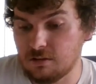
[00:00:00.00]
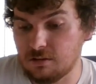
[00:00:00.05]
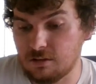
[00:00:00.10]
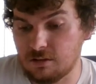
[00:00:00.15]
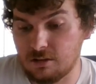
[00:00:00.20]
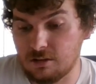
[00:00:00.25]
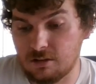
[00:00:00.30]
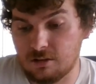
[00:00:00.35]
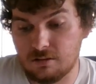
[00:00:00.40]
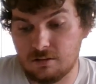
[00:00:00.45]

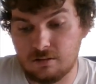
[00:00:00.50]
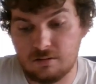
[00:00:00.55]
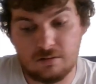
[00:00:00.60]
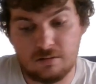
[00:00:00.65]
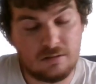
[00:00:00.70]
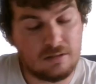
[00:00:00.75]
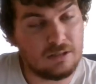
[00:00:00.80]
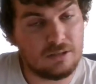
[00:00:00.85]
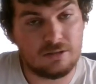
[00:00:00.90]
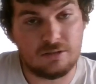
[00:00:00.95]

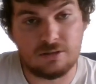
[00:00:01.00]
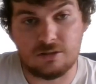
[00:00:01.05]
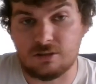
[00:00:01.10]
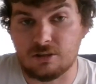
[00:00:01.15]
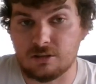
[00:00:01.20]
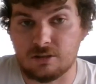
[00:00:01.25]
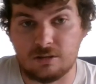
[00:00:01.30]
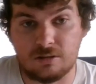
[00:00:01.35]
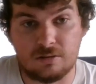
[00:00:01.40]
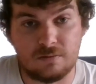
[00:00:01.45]
It's
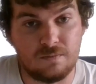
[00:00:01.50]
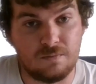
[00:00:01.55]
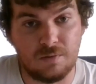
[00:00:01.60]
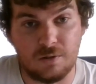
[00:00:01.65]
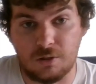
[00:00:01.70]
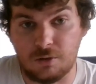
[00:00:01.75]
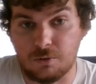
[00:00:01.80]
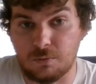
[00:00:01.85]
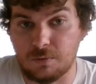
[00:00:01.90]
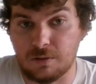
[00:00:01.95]
just
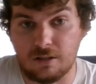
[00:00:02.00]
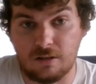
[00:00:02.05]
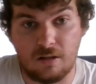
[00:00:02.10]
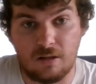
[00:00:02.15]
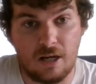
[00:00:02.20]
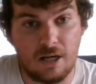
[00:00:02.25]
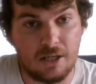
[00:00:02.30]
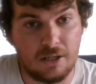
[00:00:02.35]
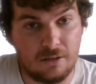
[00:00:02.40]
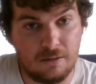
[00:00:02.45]
filled with a
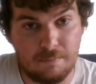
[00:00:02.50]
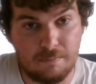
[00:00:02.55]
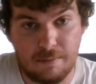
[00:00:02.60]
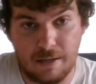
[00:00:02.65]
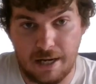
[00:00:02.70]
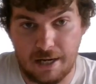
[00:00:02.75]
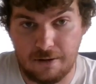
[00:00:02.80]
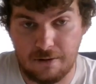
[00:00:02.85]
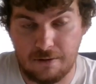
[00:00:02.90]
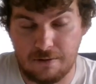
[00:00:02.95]
lot of good
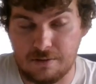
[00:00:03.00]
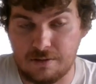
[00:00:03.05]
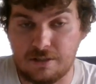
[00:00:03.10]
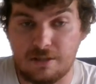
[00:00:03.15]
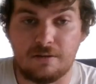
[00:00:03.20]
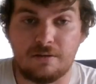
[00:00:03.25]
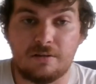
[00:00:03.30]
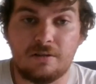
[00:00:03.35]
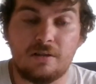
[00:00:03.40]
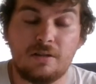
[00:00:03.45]
bangers
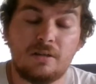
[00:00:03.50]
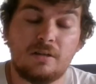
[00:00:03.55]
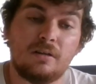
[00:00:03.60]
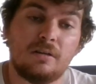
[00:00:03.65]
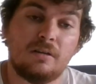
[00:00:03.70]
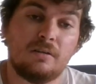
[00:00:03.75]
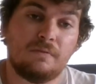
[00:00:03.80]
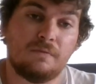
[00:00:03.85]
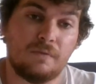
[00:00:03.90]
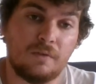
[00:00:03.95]
and
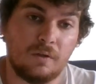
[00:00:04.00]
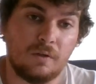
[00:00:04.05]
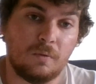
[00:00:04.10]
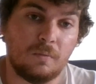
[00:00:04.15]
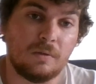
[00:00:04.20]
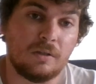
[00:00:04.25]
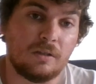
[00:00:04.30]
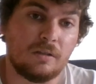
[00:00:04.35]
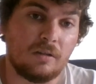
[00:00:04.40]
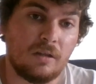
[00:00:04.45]
filled
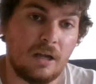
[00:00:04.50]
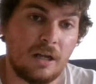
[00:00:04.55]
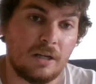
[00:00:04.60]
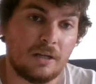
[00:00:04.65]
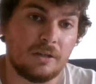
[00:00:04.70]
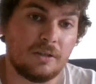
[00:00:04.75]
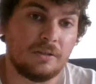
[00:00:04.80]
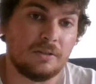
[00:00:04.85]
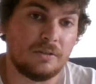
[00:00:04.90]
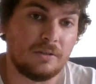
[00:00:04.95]
with a lot
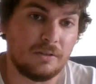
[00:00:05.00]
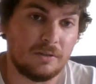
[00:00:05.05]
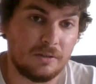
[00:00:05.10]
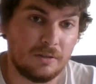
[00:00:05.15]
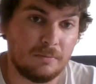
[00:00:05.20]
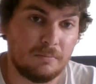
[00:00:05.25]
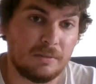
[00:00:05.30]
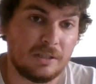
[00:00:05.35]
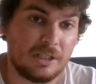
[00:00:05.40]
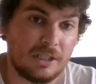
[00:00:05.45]
of
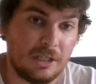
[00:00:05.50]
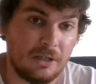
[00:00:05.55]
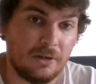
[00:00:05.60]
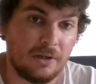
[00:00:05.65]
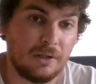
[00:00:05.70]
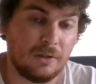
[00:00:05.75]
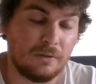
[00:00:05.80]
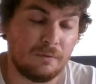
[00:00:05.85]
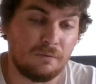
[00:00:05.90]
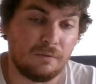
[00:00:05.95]
good
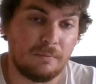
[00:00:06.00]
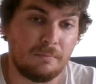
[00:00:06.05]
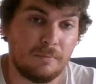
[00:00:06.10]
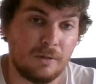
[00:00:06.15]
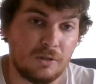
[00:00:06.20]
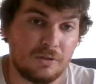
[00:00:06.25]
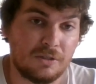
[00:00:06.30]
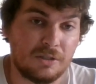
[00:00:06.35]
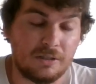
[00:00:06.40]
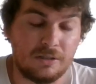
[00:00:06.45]
material from
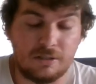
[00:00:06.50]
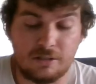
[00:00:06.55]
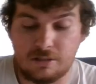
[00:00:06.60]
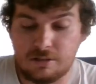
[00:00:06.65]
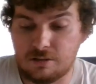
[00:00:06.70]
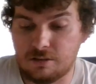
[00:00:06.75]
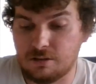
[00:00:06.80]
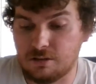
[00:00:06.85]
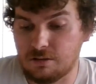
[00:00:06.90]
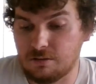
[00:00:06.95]

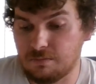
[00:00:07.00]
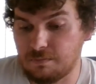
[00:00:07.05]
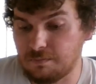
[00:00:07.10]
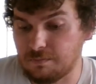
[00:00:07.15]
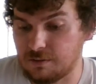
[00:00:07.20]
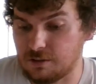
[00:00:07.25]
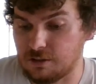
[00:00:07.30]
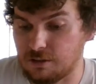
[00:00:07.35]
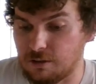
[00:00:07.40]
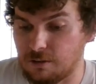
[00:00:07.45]
Motionless.
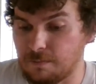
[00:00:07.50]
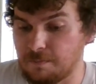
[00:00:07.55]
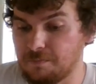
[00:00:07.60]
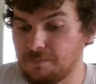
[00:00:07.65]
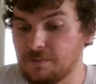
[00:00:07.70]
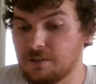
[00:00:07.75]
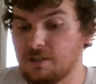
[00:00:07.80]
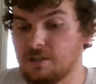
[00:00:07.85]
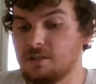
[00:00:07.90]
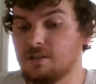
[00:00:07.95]
So,
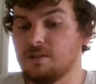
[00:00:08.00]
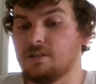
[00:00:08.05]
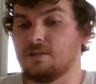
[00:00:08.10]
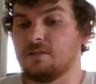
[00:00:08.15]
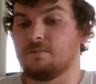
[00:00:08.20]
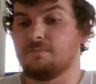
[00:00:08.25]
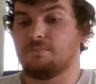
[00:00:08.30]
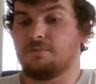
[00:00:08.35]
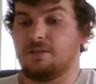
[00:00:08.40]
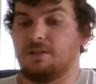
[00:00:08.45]

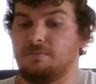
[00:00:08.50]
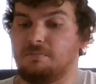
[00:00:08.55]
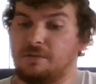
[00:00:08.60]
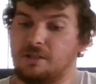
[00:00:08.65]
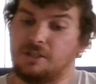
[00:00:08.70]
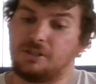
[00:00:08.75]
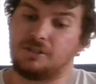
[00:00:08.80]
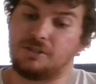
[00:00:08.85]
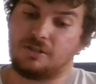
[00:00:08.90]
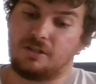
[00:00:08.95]
pretty
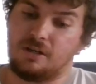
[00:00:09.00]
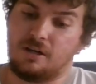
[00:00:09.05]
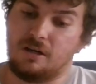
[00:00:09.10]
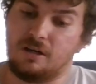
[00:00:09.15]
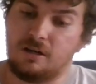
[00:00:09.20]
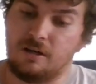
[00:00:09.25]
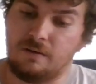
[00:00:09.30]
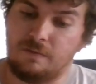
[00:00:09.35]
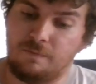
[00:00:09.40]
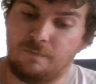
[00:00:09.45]
much
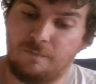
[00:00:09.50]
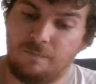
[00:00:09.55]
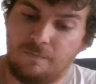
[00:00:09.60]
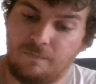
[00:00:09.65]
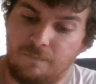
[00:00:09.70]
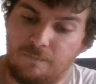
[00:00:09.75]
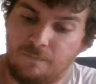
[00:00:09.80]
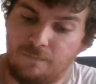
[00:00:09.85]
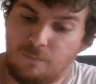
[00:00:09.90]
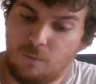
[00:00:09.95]

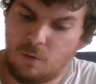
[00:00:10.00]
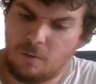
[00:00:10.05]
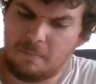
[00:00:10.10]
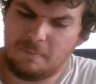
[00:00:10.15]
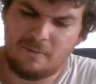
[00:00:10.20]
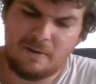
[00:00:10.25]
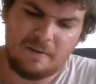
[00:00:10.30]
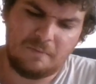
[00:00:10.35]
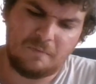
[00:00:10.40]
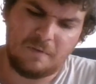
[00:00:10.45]

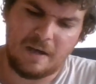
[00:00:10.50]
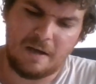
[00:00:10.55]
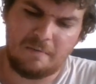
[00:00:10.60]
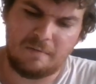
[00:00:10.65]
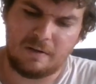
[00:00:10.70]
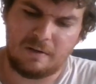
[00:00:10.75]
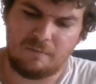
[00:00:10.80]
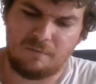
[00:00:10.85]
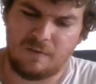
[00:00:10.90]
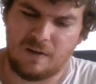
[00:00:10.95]
4.5
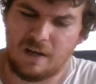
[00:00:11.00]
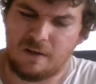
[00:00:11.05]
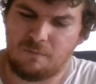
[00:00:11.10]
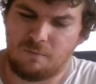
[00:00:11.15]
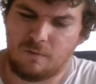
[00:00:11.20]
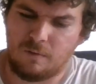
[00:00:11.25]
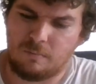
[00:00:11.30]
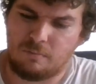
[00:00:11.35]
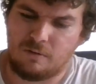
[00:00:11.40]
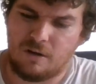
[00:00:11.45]
out of 5
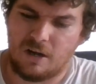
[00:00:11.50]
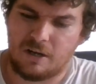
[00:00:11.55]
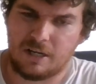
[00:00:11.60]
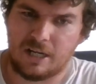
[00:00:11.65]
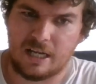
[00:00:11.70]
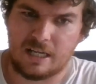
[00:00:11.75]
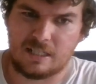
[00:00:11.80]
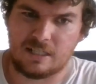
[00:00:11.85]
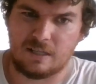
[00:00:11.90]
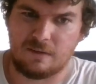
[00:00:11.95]
for
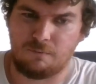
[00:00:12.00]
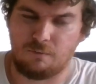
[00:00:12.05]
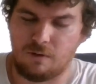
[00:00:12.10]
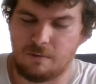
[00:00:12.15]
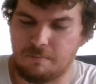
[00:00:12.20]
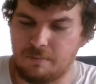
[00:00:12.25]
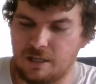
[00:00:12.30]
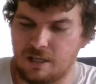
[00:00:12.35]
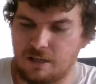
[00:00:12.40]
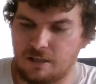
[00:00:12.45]
Broadcasting
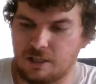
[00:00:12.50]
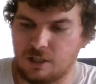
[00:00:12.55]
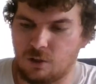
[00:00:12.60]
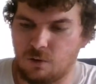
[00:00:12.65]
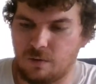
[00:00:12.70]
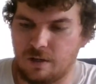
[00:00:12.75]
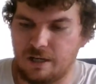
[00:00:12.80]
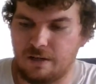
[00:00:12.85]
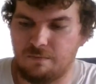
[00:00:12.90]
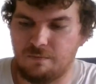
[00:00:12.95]
From Beyond the
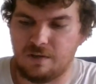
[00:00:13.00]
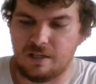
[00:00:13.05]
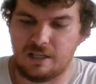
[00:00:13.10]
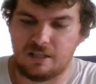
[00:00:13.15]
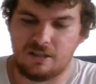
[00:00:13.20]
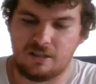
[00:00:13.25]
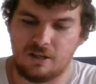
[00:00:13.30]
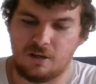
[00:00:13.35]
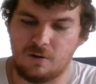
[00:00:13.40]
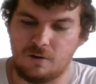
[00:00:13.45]
Grave,
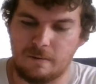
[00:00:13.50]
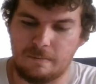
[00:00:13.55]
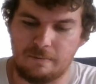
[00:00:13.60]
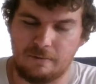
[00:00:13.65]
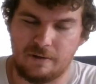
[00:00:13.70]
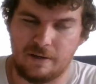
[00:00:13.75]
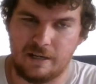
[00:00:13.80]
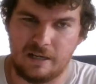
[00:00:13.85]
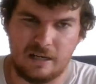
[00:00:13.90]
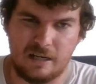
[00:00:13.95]
Death
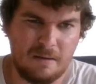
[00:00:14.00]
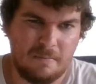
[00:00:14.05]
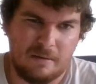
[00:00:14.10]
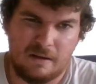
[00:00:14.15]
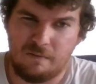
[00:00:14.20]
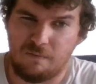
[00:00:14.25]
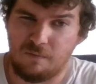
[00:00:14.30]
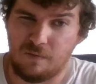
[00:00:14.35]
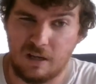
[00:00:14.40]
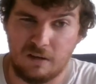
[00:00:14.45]
Incorporated. Not
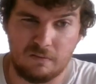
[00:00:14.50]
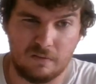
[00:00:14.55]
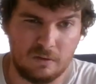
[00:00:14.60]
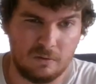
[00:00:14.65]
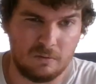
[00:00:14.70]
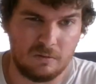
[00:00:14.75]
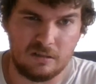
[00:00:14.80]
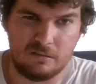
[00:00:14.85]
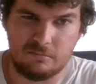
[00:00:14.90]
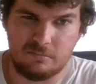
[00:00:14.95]
my
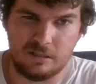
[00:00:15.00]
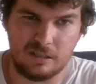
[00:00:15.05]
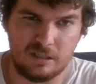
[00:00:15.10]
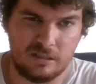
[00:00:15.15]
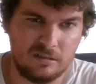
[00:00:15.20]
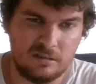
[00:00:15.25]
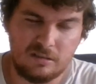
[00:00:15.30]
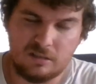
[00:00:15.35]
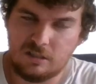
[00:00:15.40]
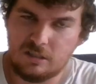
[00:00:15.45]
favorite one, but